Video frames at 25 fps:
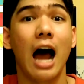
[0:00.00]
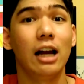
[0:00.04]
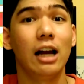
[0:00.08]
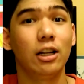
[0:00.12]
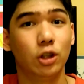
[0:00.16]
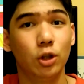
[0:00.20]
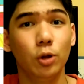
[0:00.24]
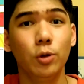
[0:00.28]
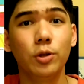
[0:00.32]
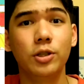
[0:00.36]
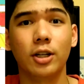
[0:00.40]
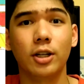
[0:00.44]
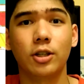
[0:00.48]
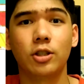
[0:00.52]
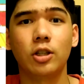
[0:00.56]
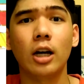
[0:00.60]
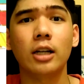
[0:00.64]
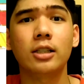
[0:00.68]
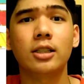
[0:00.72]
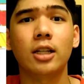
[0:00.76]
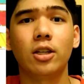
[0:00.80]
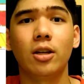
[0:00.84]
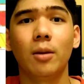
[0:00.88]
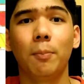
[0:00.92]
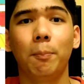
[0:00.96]
I do
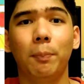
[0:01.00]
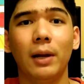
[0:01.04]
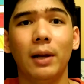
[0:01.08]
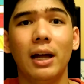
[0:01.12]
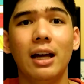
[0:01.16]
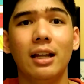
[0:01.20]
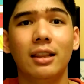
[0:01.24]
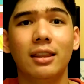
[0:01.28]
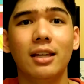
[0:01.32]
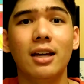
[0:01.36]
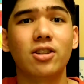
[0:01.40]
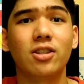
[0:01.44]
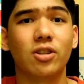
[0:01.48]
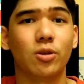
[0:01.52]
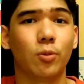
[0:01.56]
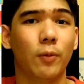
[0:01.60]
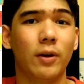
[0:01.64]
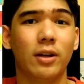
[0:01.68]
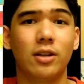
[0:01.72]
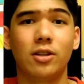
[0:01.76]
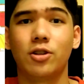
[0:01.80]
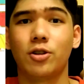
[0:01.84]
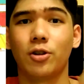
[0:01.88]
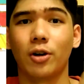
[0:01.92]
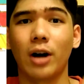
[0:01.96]
suggest that you play this
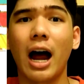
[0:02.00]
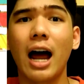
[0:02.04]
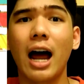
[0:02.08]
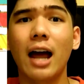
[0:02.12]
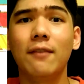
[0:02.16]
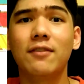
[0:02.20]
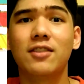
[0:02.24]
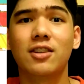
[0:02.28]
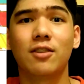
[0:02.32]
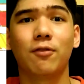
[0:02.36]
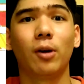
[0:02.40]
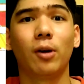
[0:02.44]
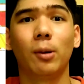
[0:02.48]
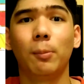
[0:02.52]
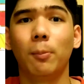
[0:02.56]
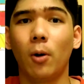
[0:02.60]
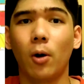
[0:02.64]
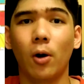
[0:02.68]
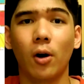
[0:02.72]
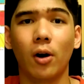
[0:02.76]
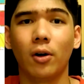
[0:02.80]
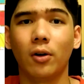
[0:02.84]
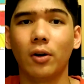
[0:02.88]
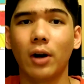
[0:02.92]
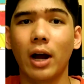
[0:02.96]
with drives for
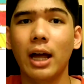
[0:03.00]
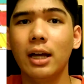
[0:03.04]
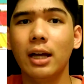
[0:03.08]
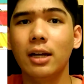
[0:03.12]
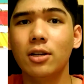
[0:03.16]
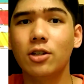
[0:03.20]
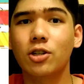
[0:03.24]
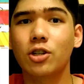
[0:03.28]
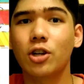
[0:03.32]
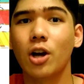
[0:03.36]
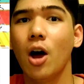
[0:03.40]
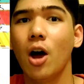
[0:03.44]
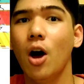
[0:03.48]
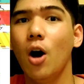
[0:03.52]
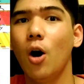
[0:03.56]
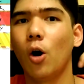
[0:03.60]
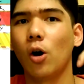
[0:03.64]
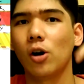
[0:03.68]
more range